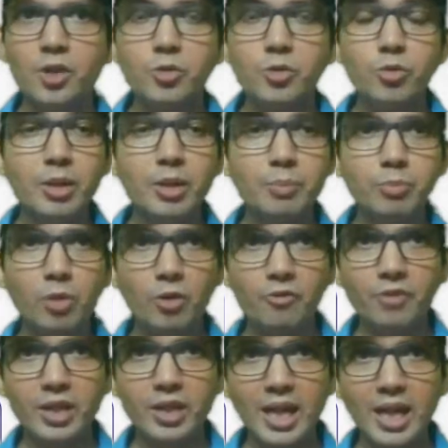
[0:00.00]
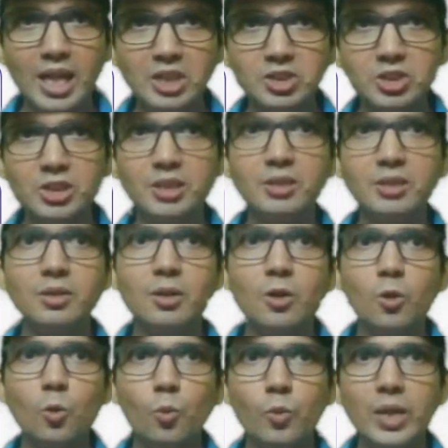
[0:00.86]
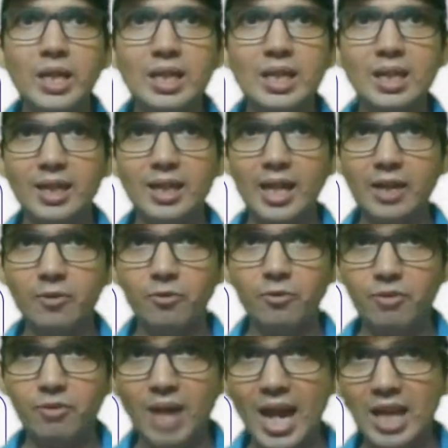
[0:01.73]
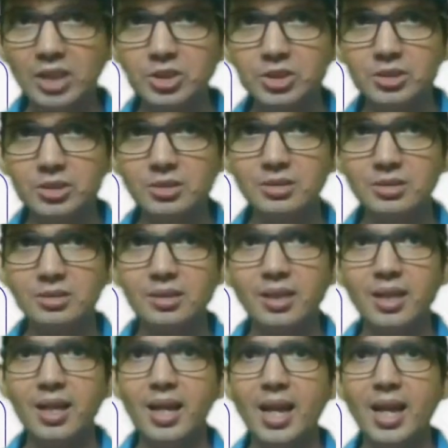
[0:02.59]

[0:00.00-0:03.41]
During purification, we collect fractions